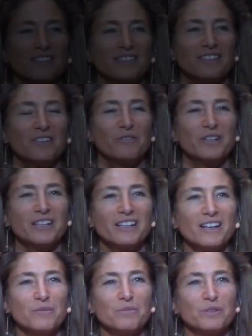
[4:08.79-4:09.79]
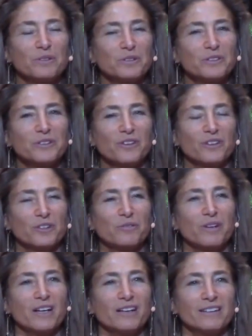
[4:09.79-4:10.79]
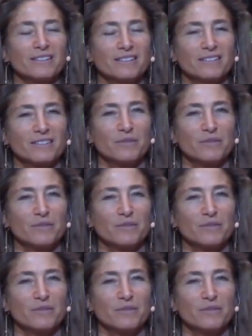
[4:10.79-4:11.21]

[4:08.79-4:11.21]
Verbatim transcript: You know, we get pulled all around